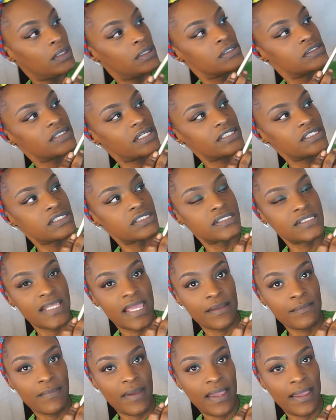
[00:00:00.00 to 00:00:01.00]
So I just
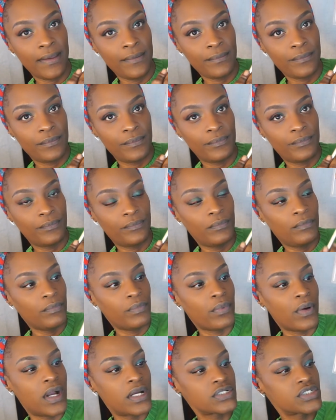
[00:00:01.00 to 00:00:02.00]
take my
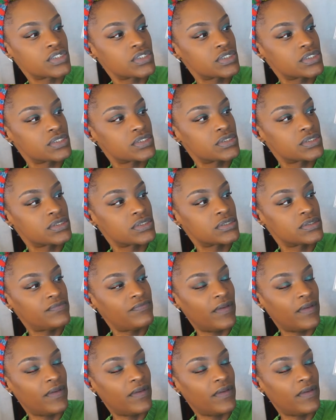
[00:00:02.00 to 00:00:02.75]
brush,